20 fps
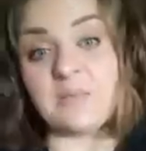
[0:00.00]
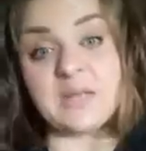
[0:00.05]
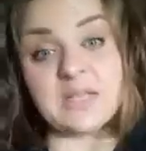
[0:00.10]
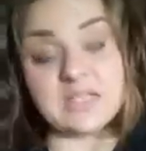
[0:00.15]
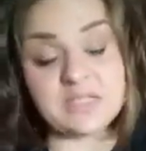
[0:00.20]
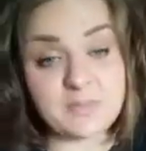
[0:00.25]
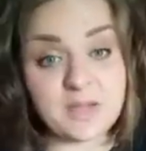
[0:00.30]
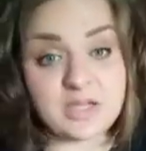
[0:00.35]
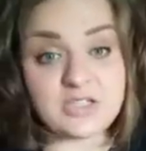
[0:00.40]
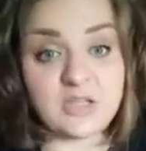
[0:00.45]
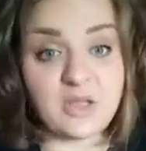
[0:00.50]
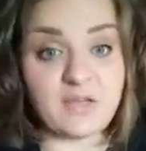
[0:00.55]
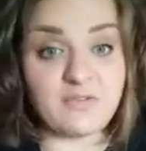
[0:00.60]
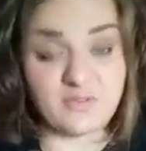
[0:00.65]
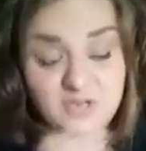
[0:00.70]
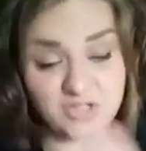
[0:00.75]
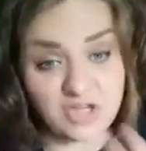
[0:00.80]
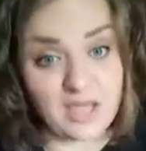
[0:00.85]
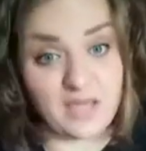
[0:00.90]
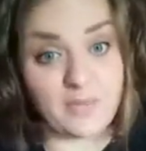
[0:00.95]
but especially if
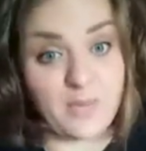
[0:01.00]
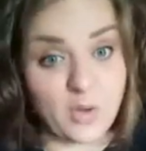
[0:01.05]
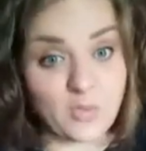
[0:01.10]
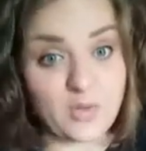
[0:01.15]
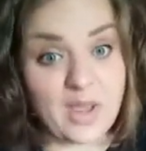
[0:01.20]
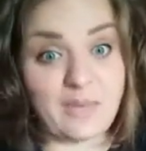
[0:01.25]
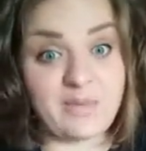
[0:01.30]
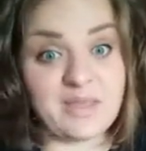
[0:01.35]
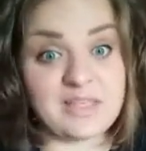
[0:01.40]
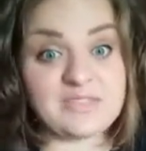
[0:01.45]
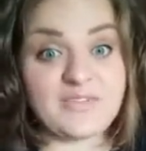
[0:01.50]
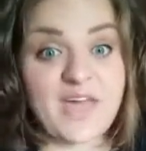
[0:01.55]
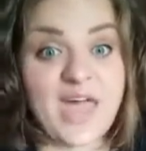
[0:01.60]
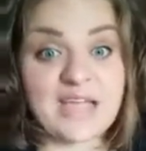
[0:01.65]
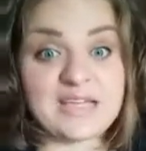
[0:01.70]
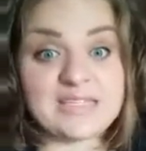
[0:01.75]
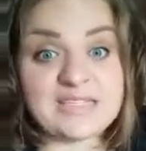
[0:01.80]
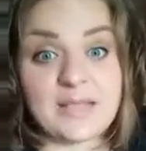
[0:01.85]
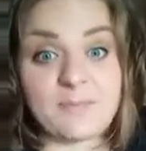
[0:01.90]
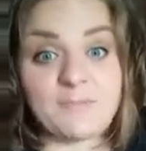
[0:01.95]
we're talking about rabies
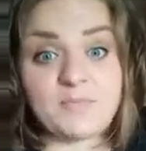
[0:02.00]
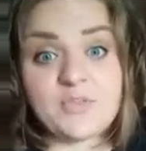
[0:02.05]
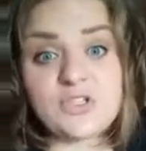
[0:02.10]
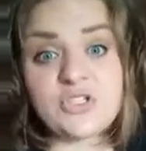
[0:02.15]
vaccine.